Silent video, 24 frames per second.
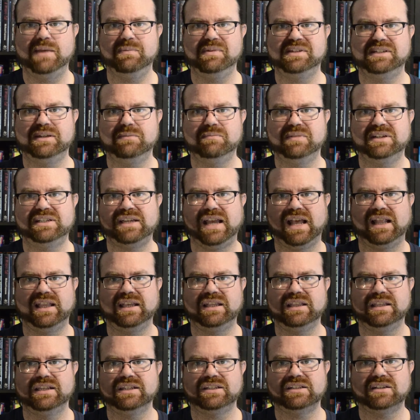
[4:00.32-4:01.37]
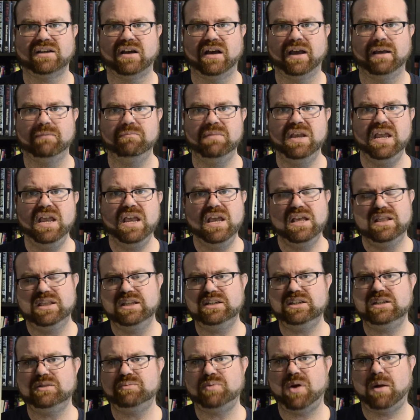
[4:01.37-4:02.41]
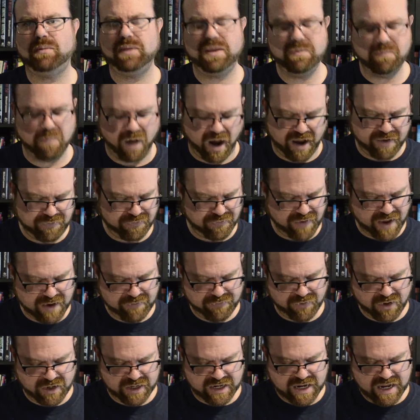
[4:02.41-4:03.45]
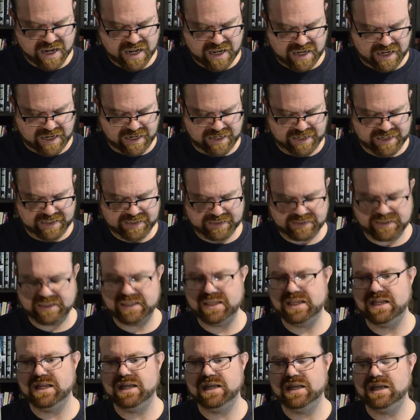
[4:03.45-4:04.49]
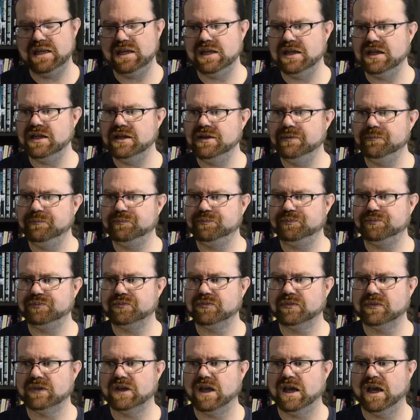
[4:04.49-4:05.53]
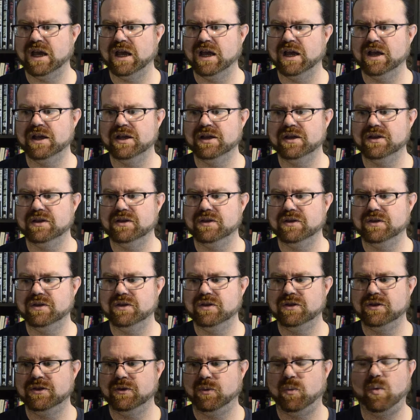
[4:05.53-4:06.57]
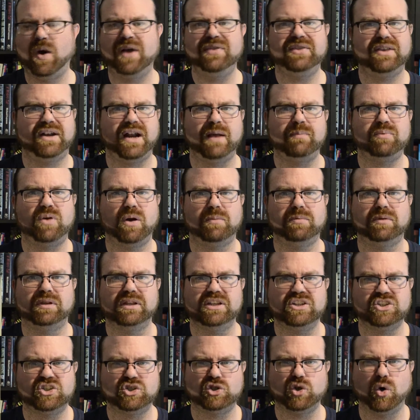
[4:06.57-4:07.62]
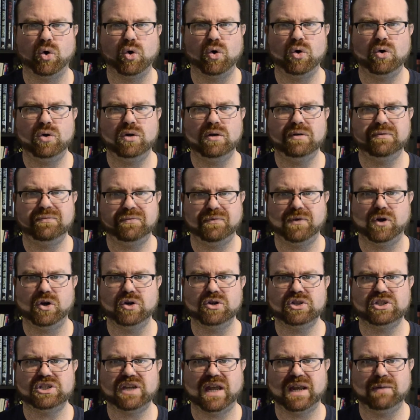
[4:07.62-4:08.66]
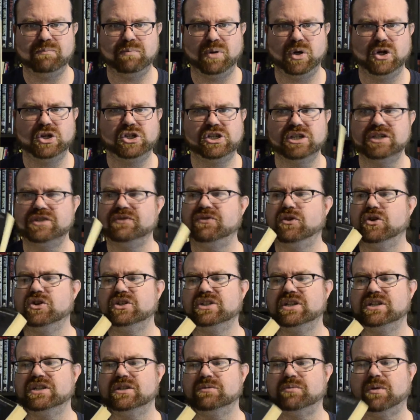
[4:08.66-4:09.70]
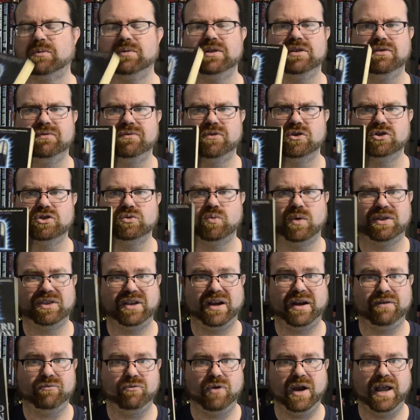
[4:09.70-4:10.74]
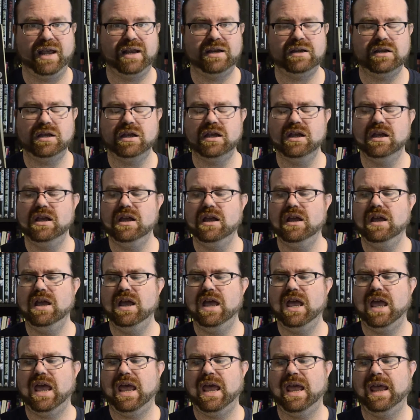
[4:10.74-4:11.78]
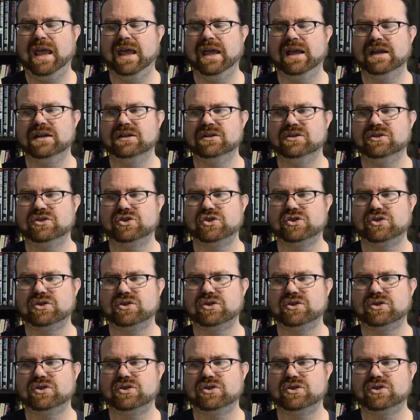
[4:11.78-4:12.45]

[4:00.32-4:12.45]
is in metallic this time. This is probably my favorite. It is the one that I probably saw first and purchased first. This is probably the first one that I read, and